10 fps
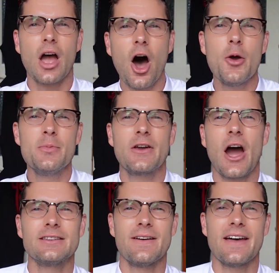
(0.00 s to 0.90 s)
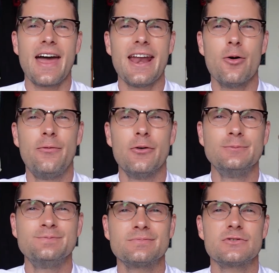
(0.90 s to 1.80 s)
I hope you guys found that
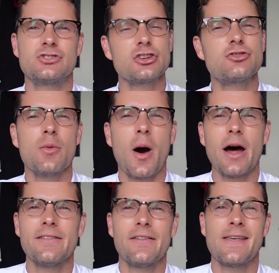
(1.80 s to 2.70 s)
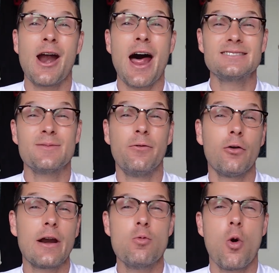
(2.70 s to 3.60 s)
helpful. Just a reminder that there are some
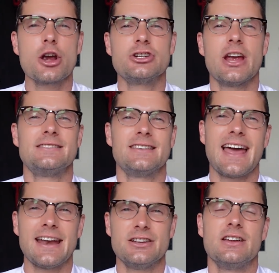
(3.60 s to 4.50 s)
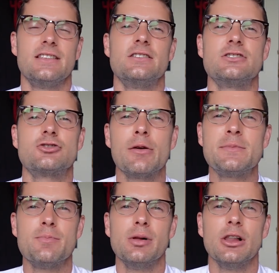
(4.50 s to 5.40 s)
free worksheets attached in the
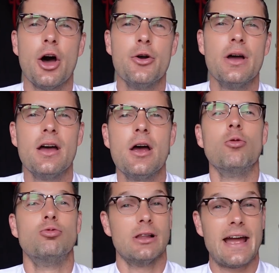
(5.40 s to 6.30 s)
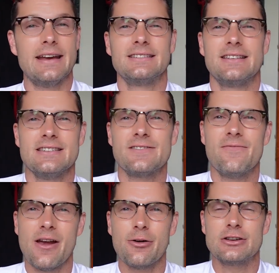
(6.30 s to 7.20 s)
description below relating to this
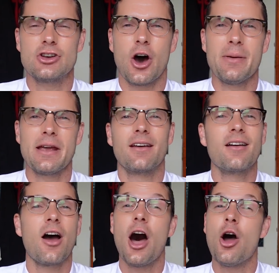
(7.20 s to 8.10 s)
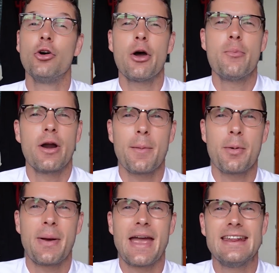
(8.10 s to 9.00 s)
very topic. I also put up
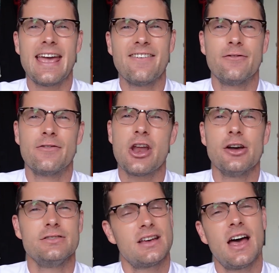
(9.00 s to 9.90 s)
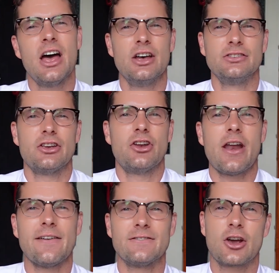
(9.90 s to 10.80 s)
a PDF of the notes so you
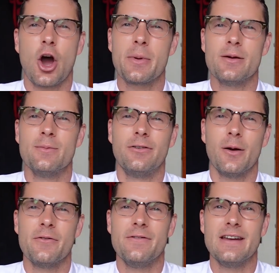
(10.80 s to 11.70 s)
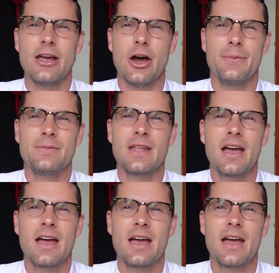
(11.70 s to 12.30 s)
don't have to copy them from the video.